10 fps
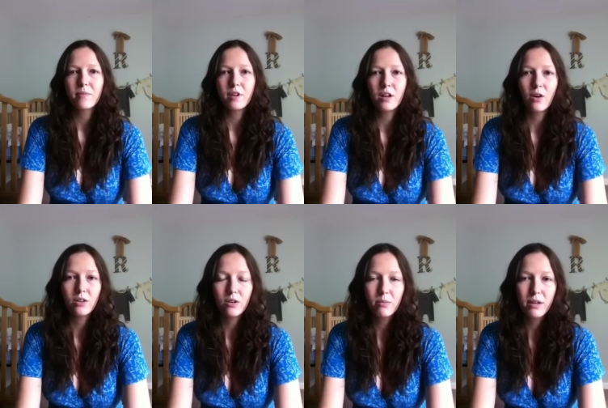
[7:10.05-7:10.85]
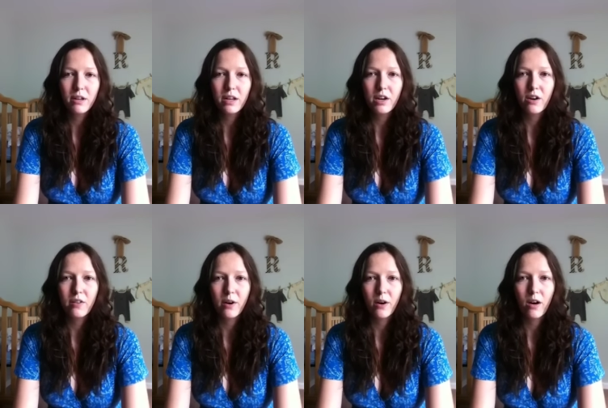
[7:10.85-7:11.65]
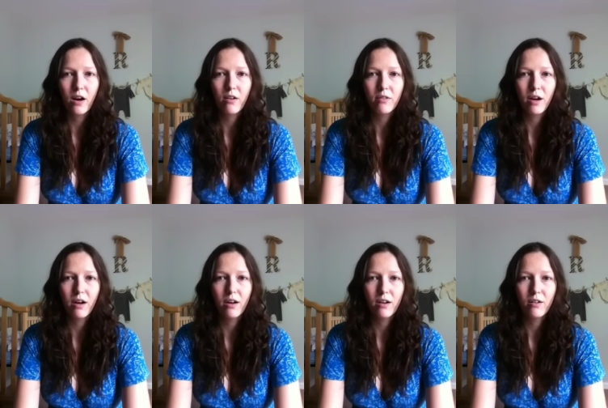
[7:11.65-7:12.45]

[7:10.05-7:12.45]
you know, a little bit here and there of, uh,